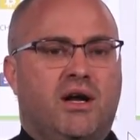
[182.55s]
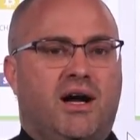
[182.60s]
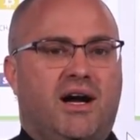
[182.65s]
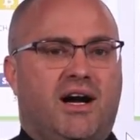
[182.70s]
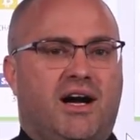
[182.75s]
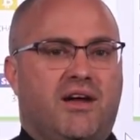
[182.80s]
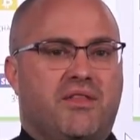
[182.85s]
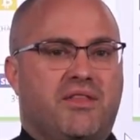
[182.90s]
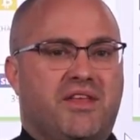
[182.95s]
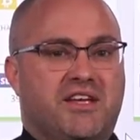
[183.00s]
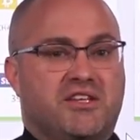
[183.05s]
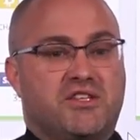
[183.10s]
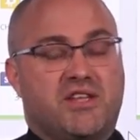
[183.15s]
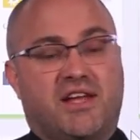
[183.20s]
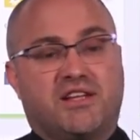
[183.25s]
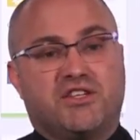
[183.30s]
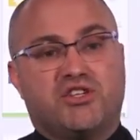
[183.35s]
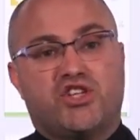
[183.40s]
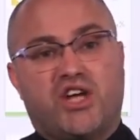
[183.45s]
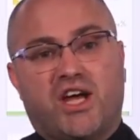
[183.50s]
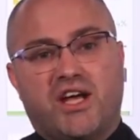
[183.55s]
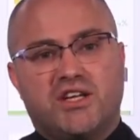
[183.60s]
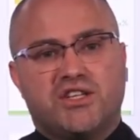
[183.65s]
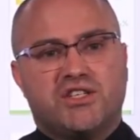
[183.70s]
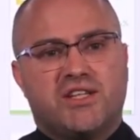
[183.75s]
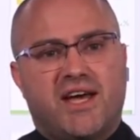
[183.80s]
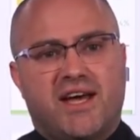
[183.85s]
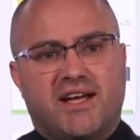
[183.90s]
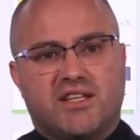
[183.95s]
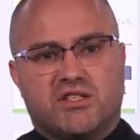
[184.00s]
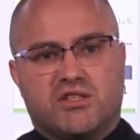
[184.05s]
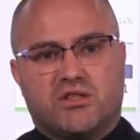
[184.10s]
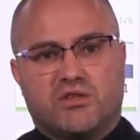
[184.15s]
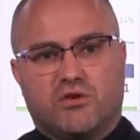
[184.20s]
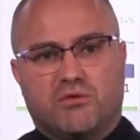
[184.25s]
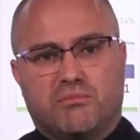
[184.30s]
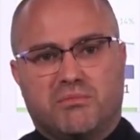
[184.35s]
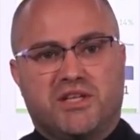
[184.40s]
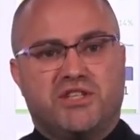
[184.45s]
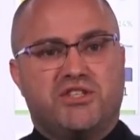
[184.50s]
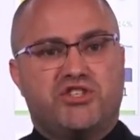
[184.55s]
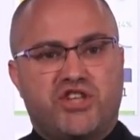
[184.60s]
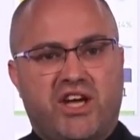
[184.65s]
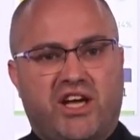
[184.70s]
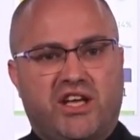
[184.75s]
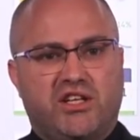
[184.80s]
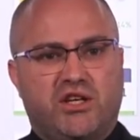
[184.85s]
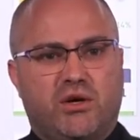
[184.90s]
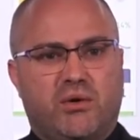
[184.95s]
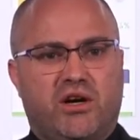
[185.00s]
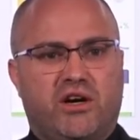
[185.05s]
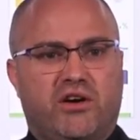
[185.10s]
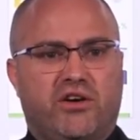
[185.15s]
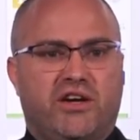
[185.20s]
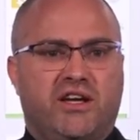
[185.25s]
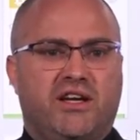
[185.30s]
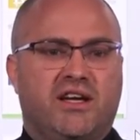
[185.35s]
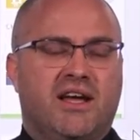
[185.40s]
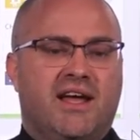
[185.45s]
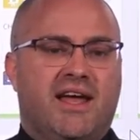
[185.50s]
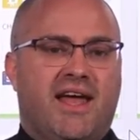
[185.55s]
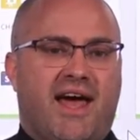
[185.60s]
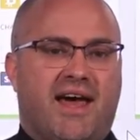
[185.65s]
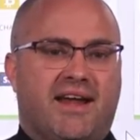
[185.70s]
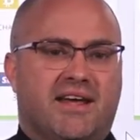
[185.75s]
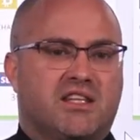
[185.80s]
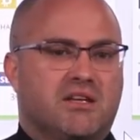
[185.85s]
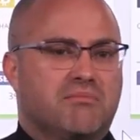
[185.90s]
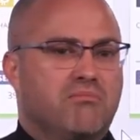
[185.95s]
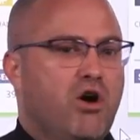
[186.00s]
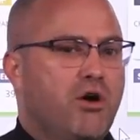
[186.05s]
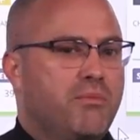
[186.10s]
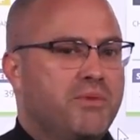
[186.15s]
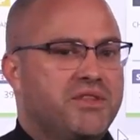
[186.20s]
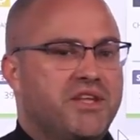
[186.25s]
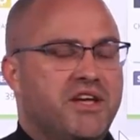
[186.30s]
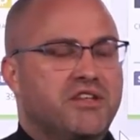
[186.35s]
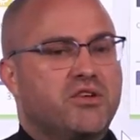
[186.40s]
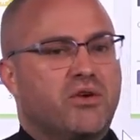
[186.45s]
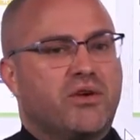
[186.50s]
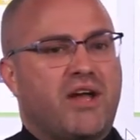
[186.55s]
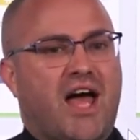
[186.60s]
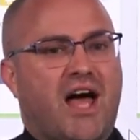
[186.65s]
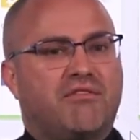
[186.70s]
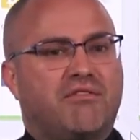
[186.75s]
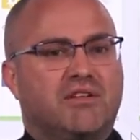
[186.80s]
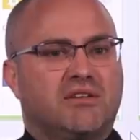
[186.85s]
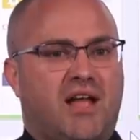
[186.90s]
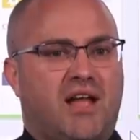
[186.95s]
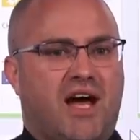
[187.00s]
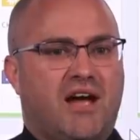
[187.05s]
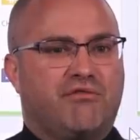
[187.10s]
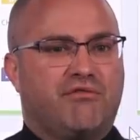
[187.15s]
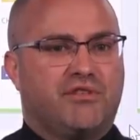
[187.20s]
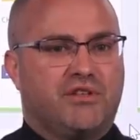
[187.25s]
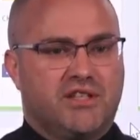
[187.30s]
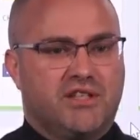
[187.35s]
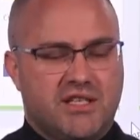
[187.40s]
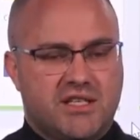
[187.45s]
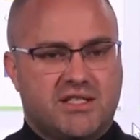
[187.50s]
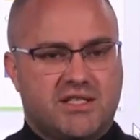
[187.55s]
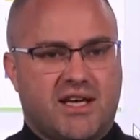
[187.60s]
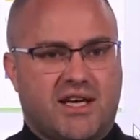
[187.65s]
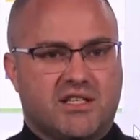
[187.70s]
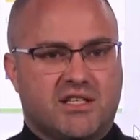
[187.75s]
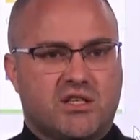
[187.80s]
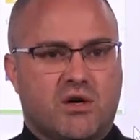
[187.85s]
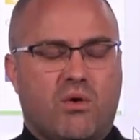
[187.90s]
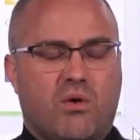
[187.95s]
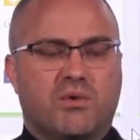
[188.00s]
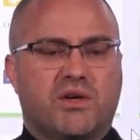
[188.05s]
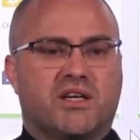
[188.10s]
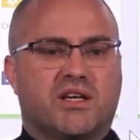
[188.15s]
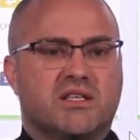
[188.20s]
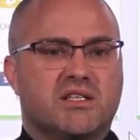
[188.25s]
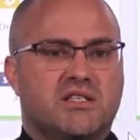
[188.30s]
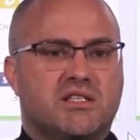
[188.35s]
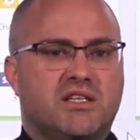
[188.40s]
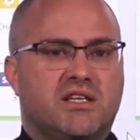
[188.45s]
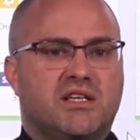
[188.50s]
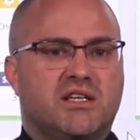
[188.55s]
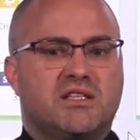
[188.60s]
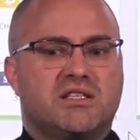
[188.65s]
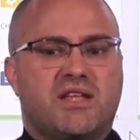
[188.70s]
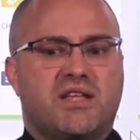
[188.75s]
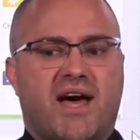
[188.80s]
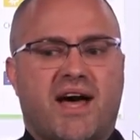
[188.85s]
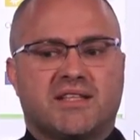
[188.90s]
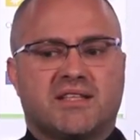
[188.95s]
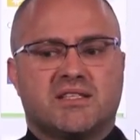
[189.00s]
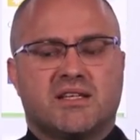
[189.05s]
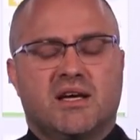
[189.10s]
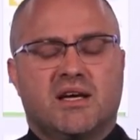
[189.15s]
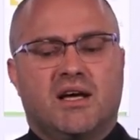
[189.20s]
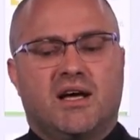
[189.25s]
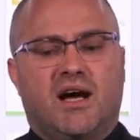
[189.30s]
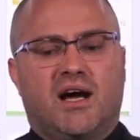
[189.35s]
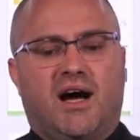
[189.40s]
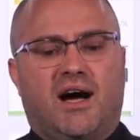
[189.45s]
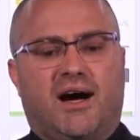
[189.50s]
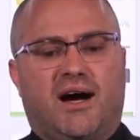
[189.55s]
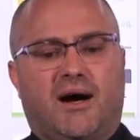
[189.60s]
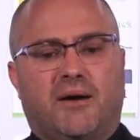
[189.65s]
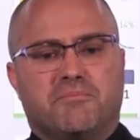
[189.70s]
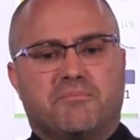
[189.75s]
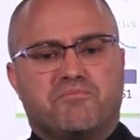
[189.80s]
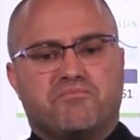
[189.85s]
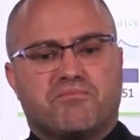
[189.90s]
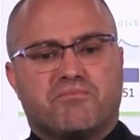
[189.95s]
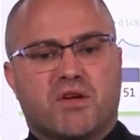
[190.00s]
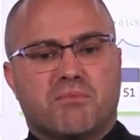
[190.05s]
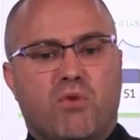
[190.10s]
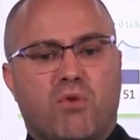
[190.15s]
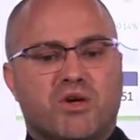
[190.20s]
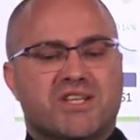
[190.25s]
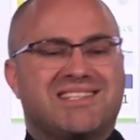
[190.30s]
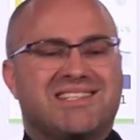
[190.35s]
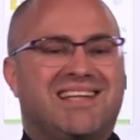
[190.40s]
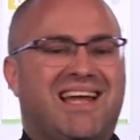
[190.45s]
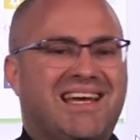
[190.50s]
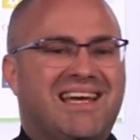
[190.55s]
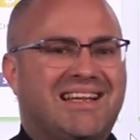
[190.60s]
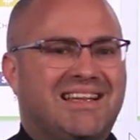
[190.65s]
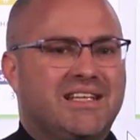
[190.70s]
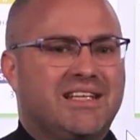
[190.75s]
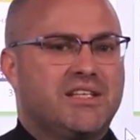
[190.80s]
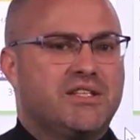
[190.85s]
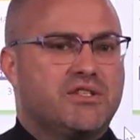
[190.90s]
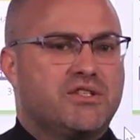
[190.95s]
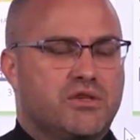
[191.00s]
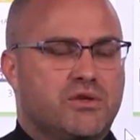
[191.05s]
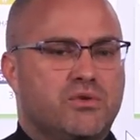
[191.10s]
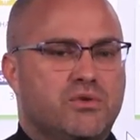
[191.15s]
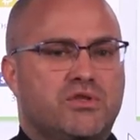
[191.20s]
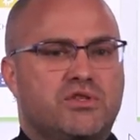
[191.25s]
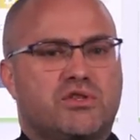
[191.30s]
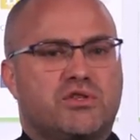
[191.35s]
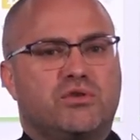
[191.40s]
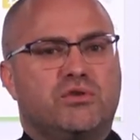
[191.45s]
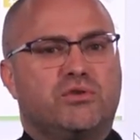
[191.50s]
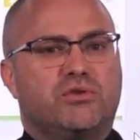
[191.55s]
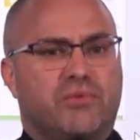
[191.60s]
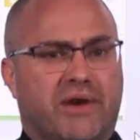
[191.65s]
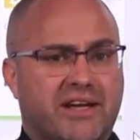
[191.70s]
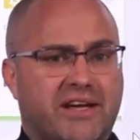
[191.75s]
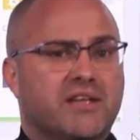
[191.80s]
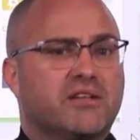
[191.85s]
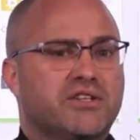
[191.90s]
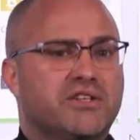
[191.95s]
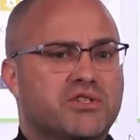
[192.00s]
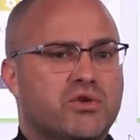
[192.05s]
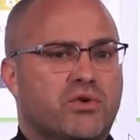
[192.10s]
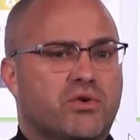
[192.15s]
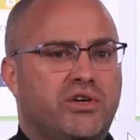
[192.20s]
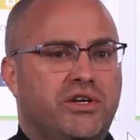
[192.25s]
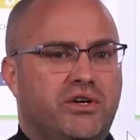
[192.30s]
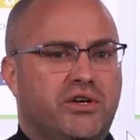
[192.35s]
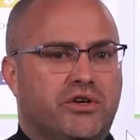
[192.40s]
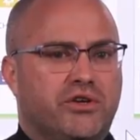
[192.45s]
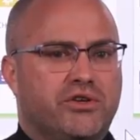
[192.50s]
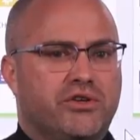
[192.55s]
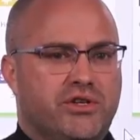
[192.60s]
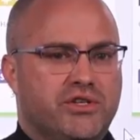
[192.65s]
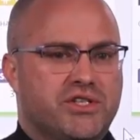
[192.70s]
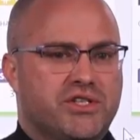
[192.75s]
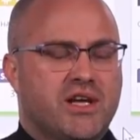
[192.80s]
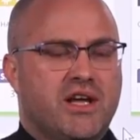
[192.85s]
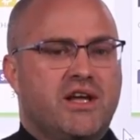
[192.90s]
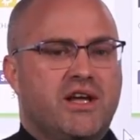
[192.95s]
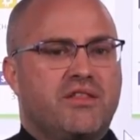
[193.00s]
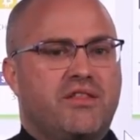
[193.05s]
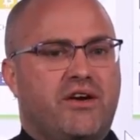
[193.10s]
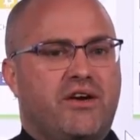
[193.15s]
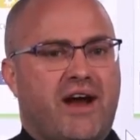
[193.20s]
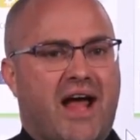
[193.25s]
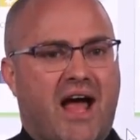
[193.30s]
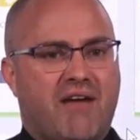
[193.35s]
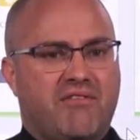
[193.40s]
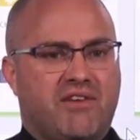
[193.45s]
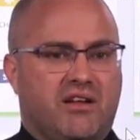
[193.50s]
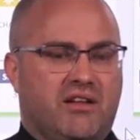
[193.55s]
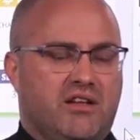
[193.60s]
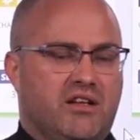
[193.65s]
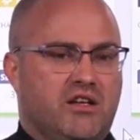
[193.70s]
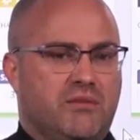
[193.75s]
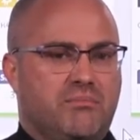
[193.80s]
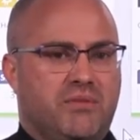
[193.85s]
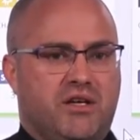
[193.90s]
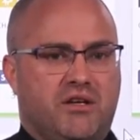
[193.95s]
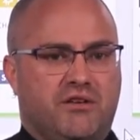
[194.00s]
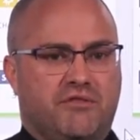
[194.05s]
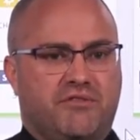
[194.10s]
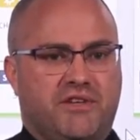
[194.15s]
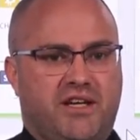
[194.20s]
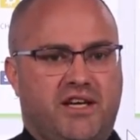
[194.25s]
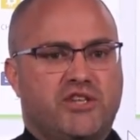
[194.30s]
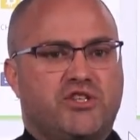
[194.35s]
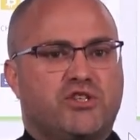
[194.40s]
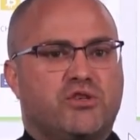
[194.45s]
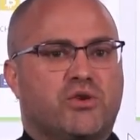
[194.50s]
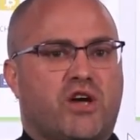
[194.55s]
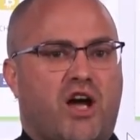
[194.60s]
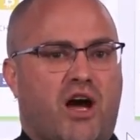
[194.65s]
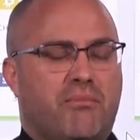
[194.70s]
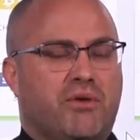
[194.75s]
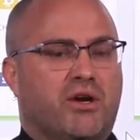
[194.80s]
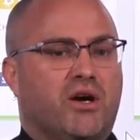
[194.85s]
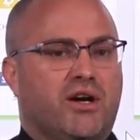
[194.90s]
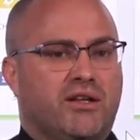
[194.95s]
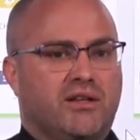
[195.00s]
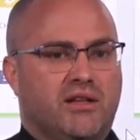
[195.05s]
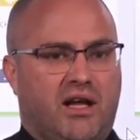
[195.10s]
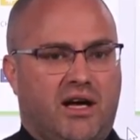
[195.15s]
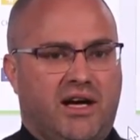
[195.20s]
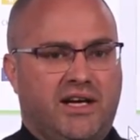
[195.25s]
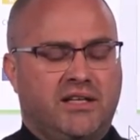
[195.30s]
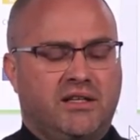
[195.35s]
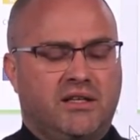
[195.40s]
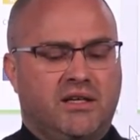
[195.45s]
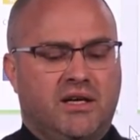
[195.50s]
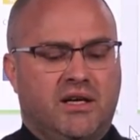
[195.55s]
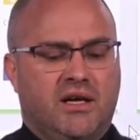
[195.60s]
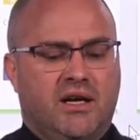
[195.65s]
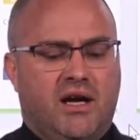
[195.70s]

Uh, they then changed that to mid-January, and at the moment they don't have a live release date. So what we can see is that um, most likely due to regulatory hurdles, they're having a little bit of issue coming online.